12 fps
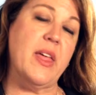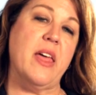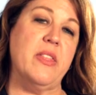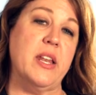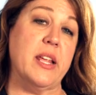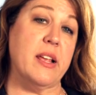
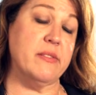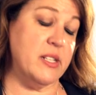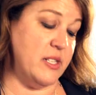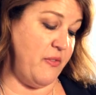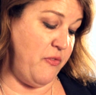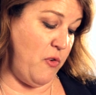And then it gives
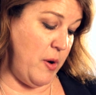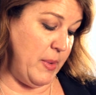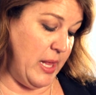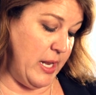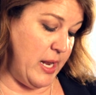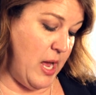us a
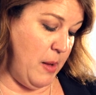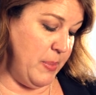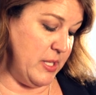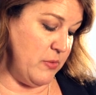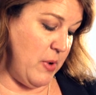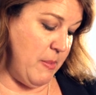formula to help
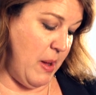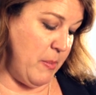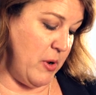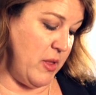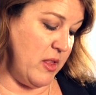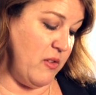us
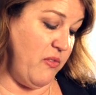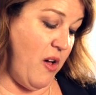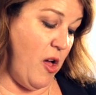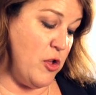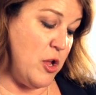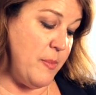remember that the
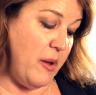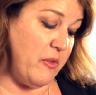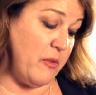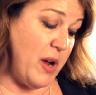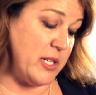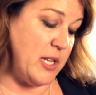volume of
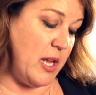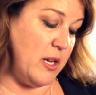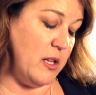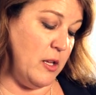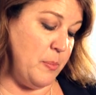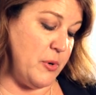a
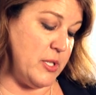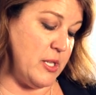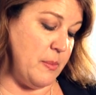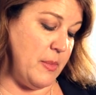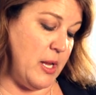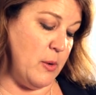rectangular
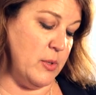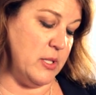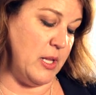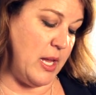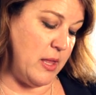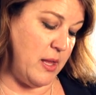prism
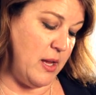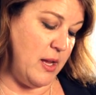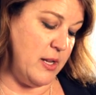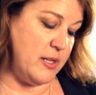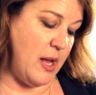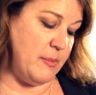equals length
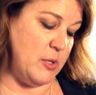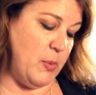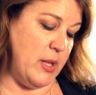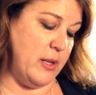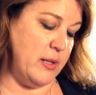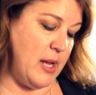times width